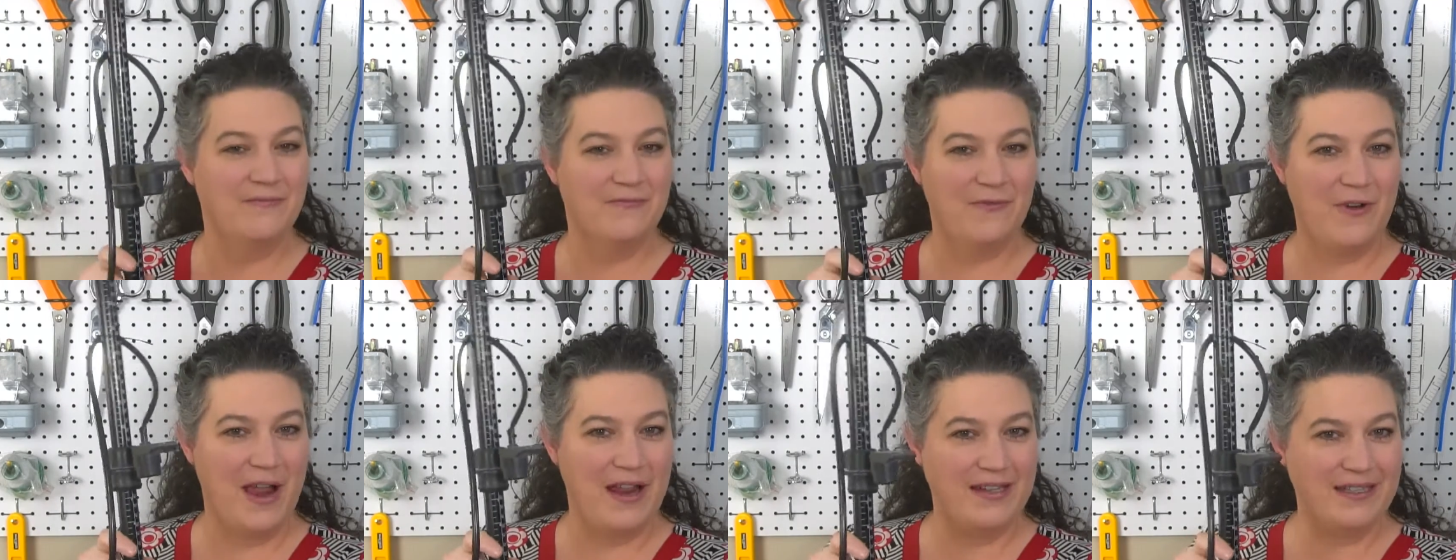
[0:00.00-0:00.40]

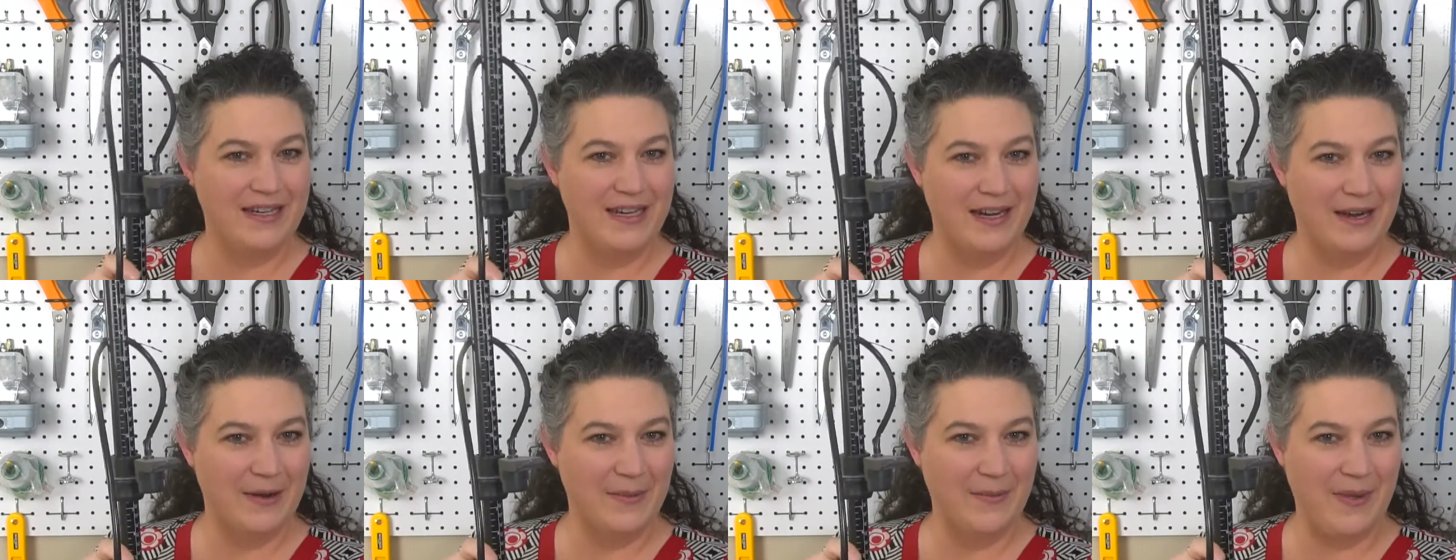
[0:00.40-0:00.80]
friend
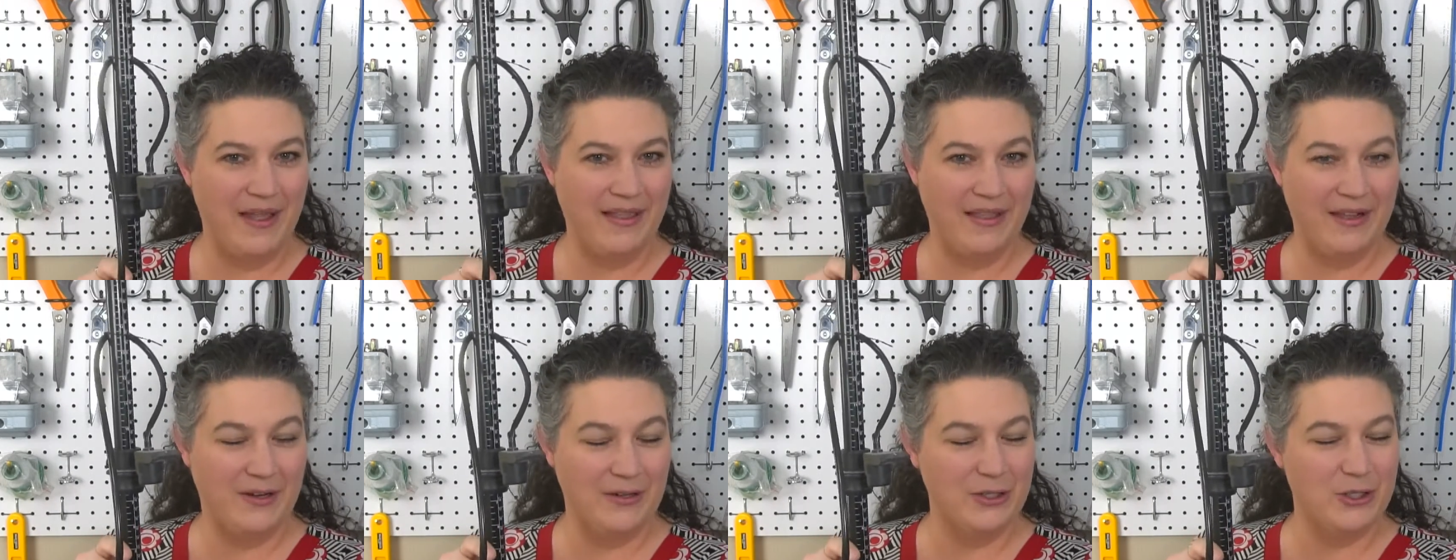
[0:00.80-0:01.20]
here, my
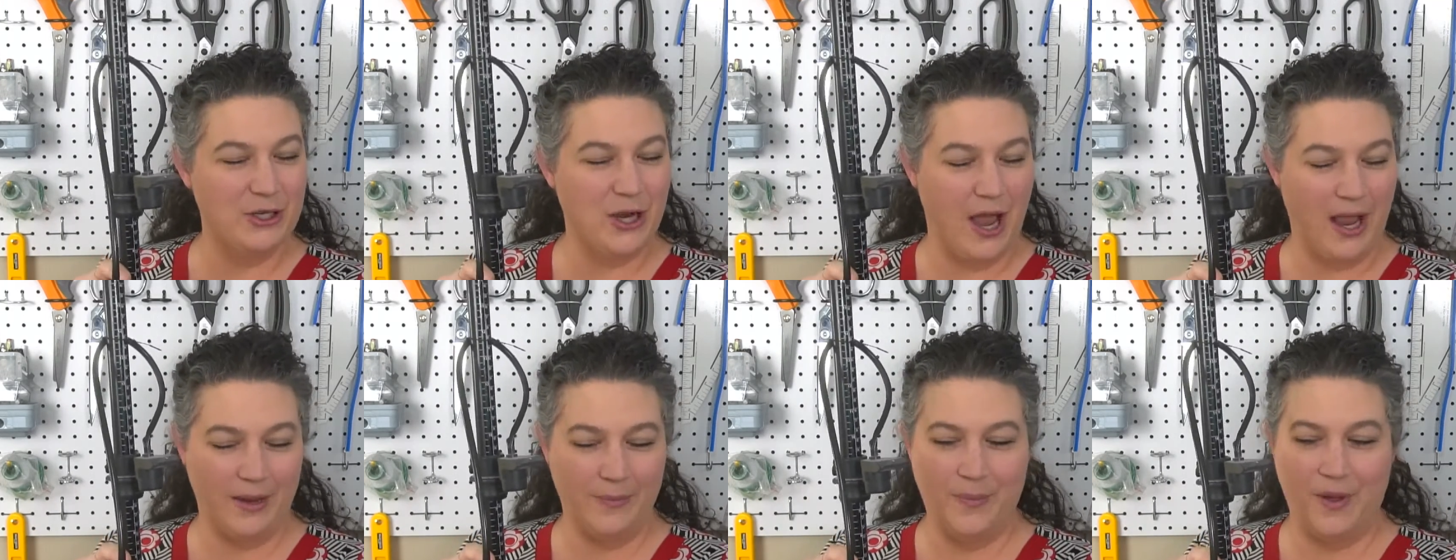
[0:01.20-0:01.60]
little
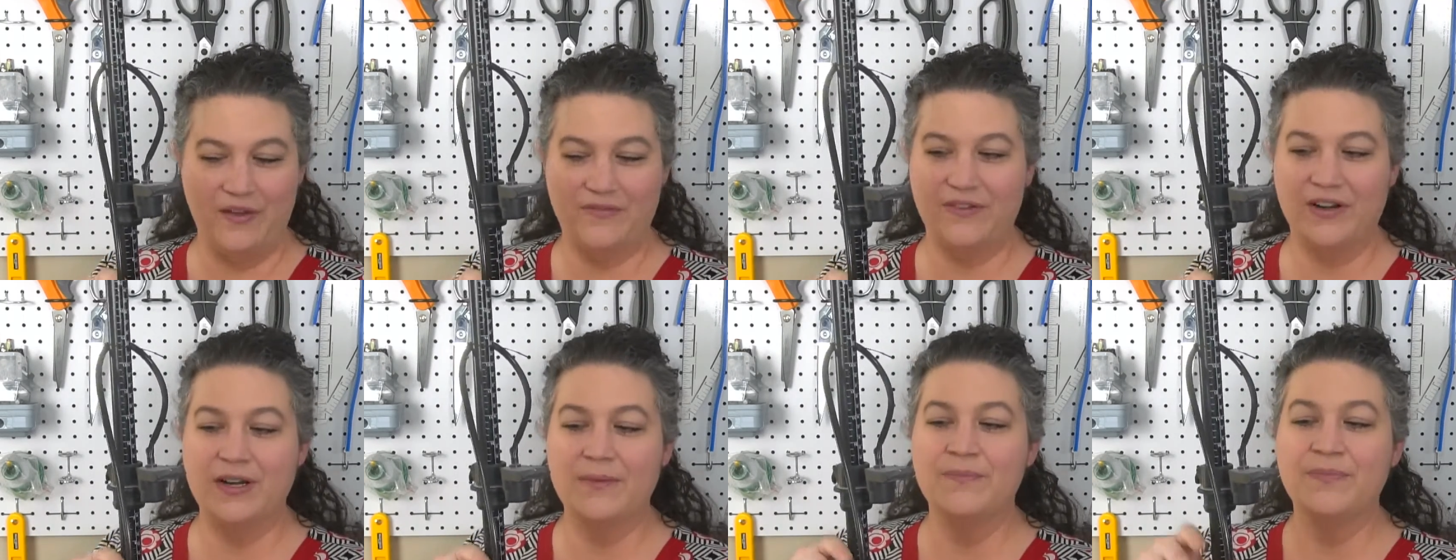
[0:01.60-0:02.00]
chalk
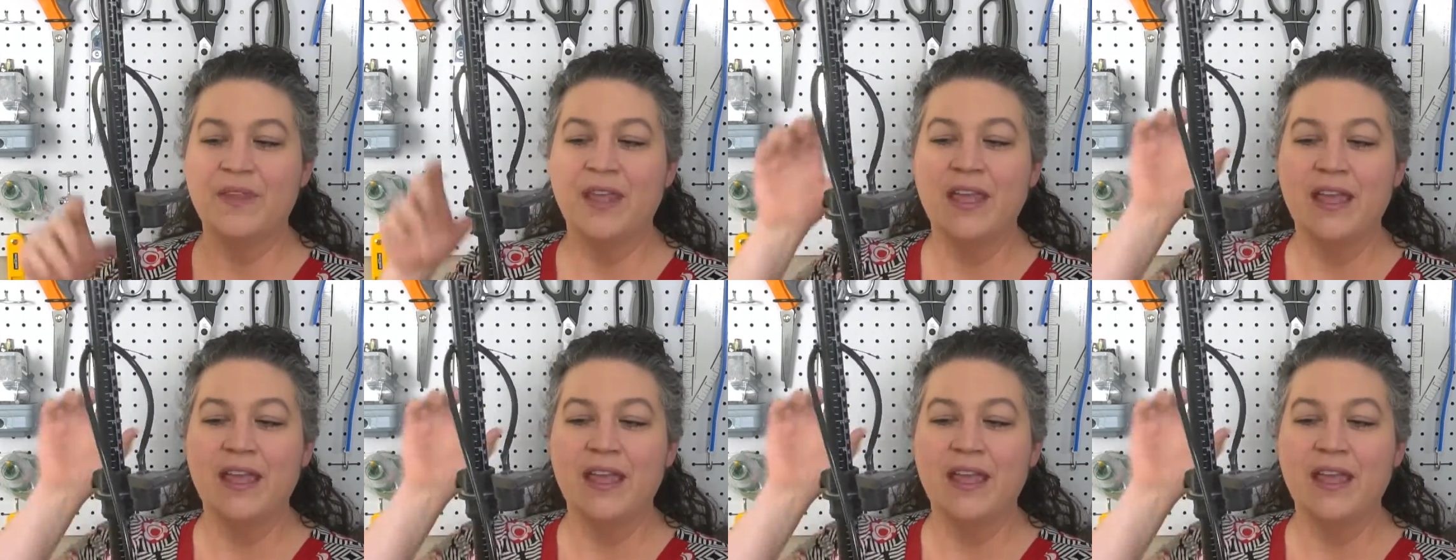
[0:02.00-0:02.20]
puffer.